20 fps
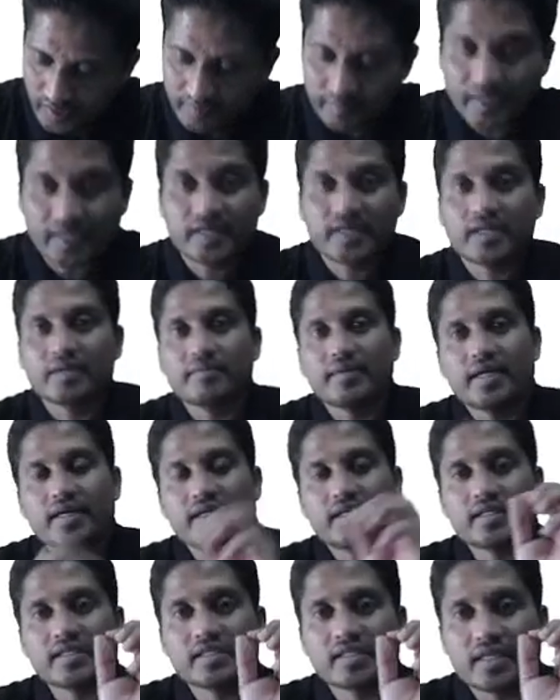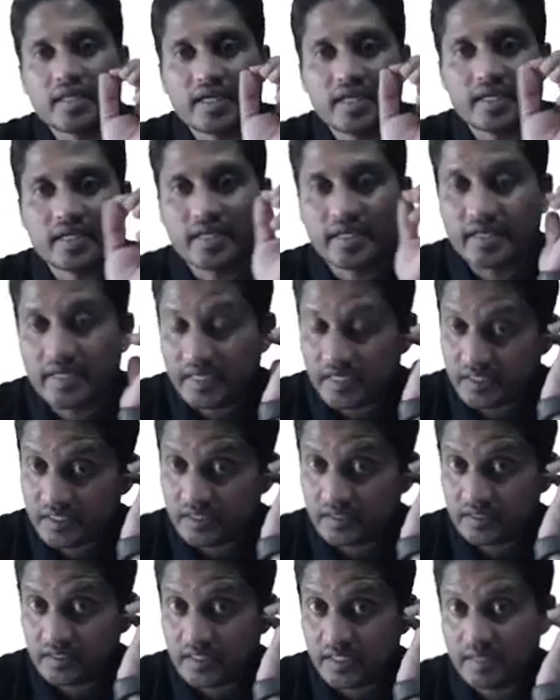I'm adding matrix A and A
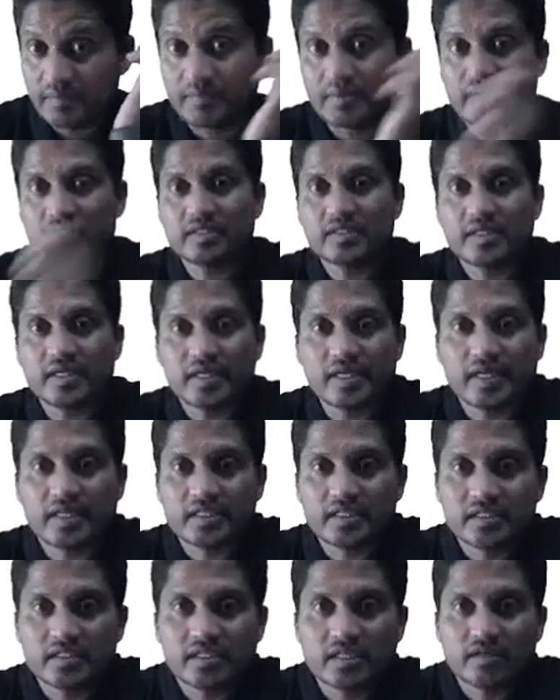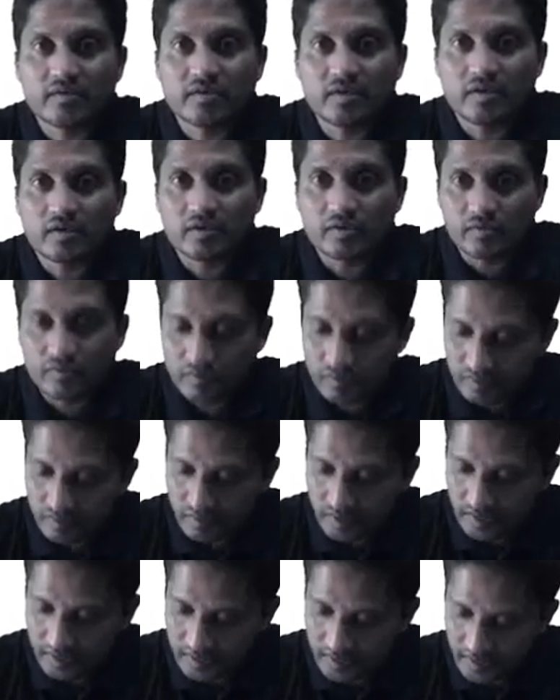dash. A plus A dash is equal to 2
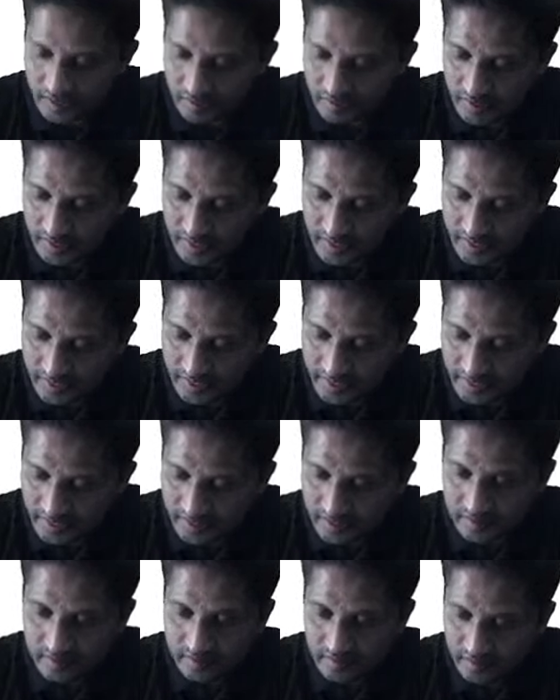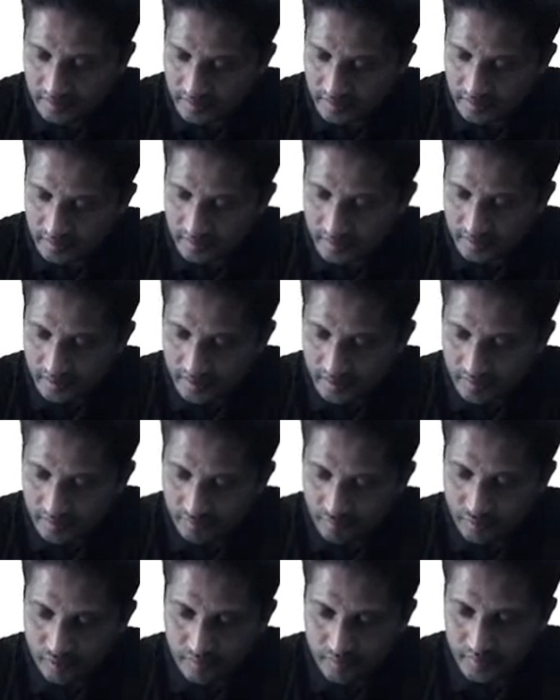and then you get 8.
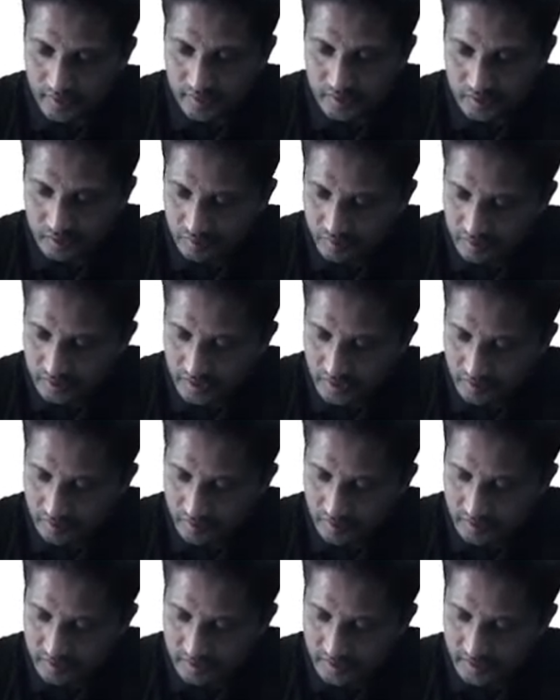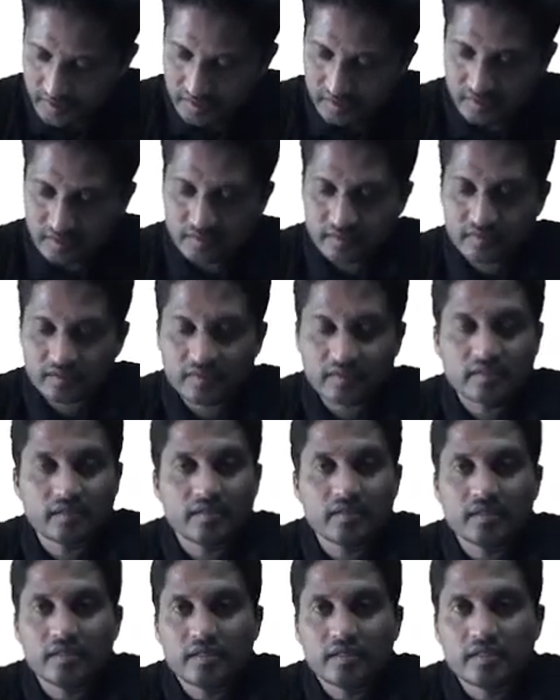4 plus 2 is equal to 6.
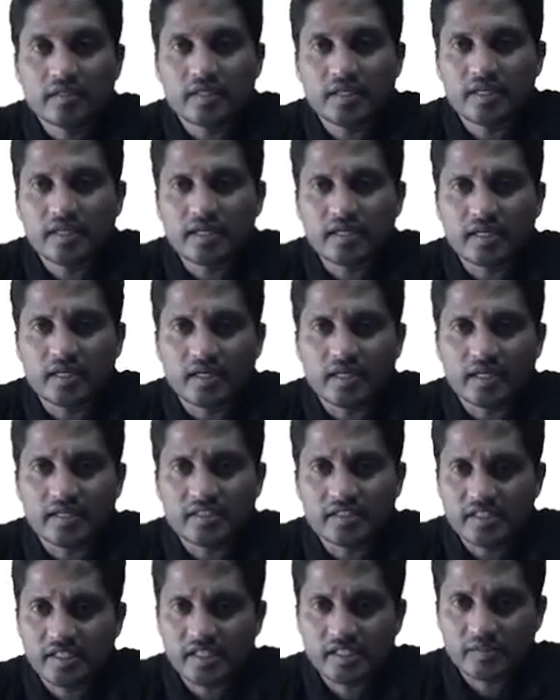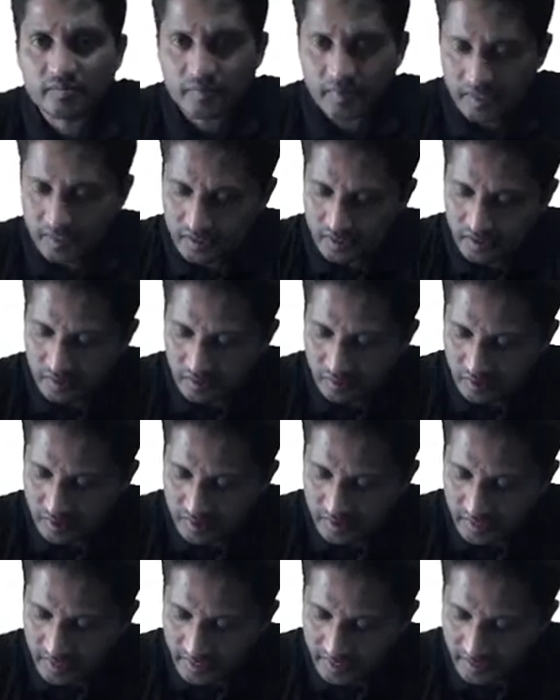Then 6 plus 2
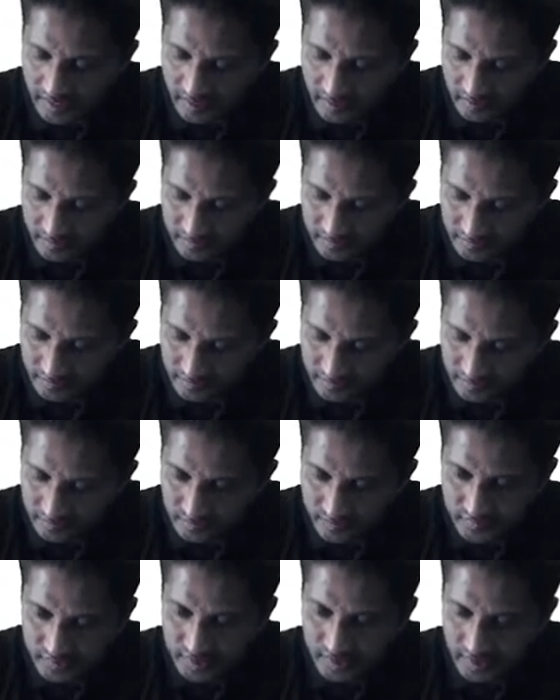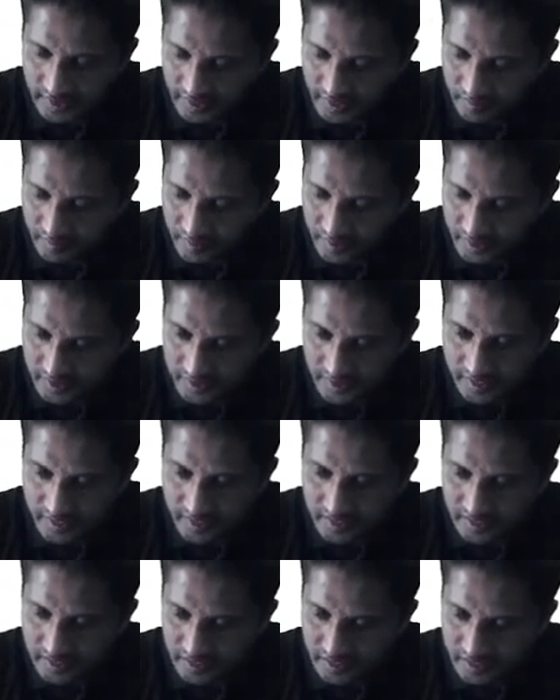is 8. 8 plus 8
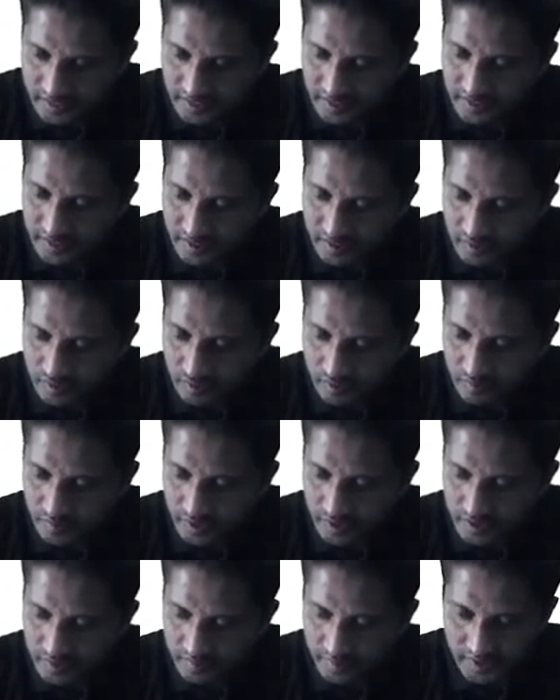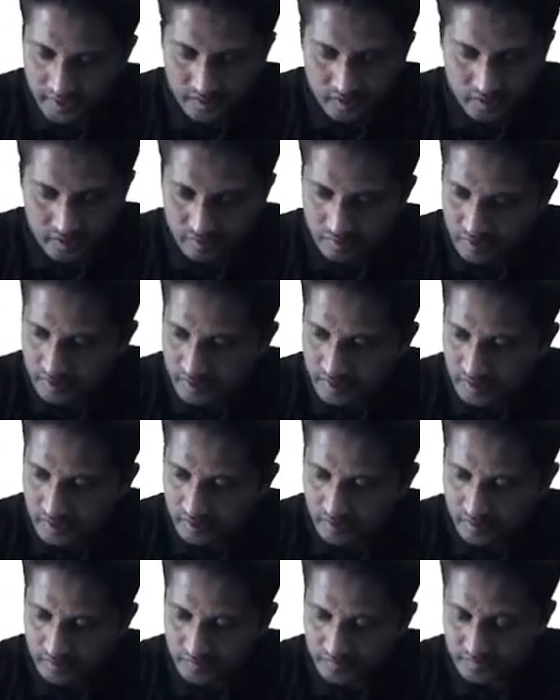is 16. 2 plus minus 2 is
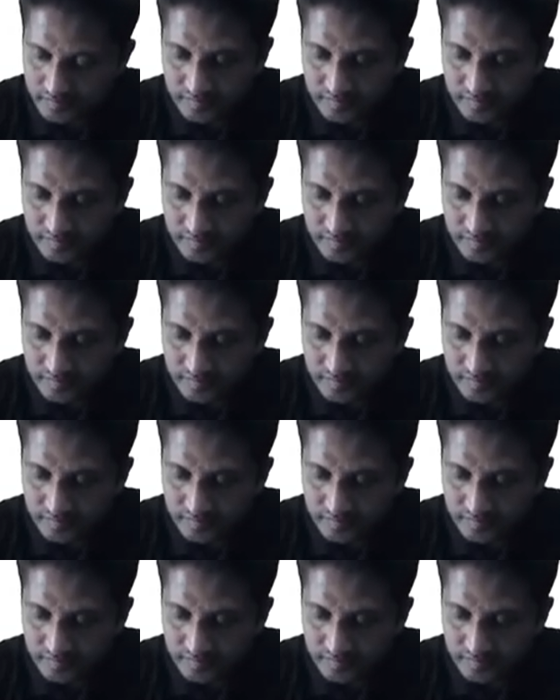0.